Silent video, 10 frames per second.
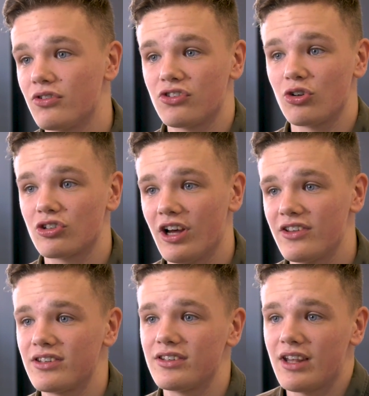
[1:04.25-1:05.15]

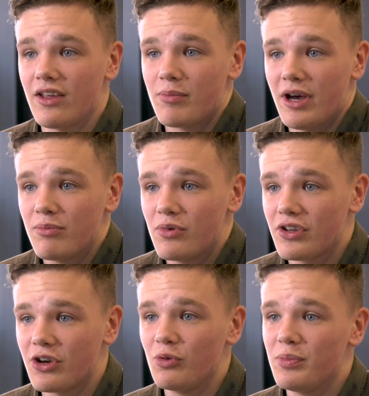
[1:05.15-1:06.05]
socialising down the pub
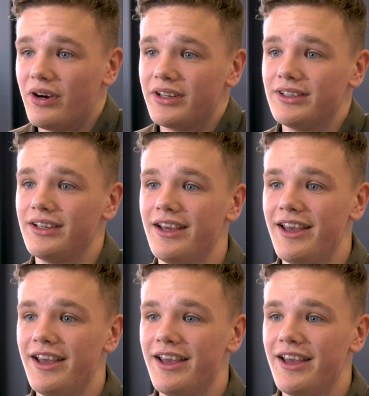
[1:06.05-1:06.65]
with a cold pint